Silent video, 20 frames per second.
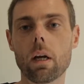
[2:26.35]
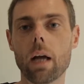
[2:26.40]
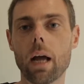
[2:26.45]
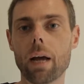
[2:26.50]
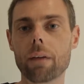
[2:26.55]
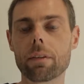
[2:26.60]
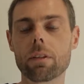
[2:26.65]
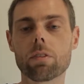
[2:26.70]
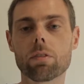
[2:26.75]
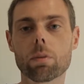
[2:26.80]

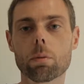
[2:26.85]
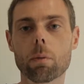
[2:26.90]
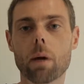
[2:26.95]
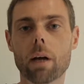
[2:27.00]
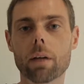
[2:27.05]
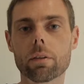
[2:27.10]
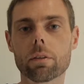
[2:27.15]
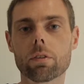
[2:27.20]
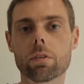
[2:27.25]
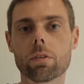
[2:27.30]
And there's some
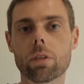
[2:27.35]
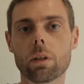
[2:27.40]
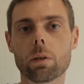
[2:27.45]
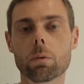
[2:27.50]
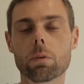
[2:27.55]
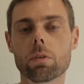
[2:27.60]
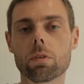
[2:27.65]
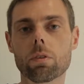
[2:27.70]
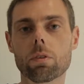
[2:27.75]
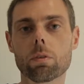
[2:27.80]
other
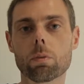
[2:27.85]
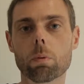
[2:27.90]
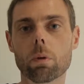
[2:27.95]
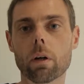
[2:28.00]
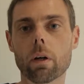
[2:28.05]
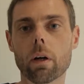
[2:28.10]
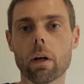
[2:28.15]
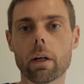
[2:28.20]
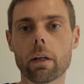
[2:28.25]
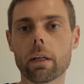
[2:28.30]
sequences
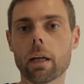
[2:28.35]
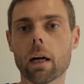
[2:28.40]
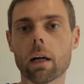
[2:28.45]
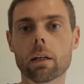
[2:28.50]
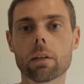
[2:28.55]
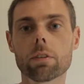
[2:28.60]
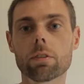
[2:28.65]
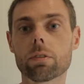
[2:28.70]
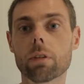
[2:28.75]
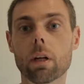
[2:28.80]
where
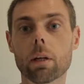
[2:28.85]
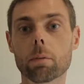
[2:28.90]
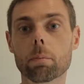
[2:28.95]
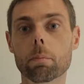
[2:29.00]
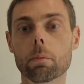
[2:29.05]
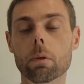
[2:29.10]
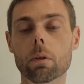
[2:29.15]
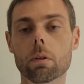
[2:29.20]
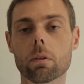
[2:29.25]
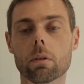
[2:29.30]

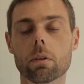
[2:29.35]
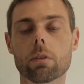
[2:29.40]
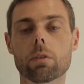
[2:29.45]
a